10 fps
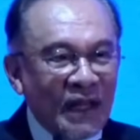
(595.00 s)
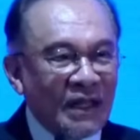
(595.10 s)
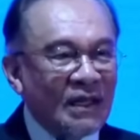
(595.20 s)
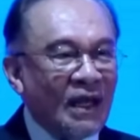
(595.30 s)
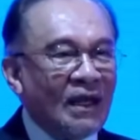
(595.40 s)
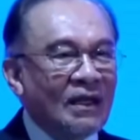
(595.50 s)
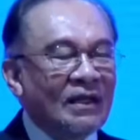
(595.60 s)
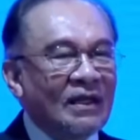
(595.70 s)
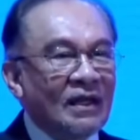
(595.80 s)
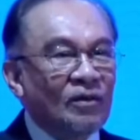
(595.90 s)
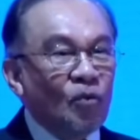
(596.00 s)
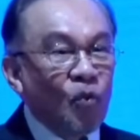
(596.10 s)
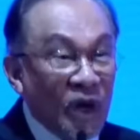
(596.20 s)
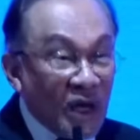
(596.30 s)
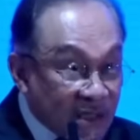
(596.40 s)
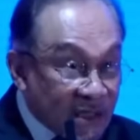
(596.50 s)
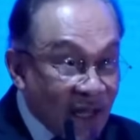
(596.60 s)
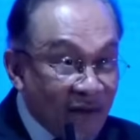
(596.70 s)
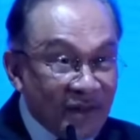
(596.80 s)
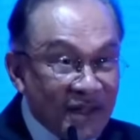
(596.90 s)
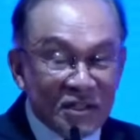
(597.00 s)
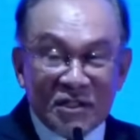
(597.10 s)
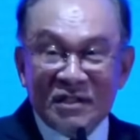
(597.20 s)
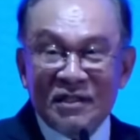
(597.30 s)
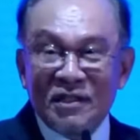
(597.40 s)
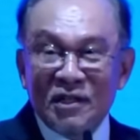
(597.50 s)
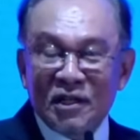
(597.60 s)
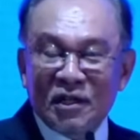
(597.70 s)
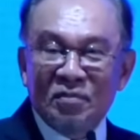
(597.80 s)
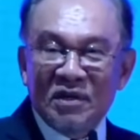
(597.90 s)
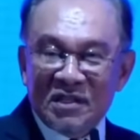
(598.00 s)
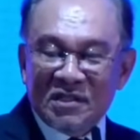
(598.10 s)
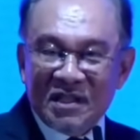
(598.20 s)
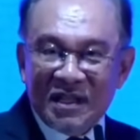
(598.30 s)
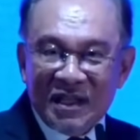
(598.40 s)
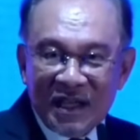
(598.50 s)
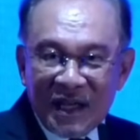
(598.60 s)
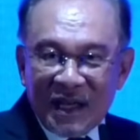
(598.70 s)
And worse, having this digital ministry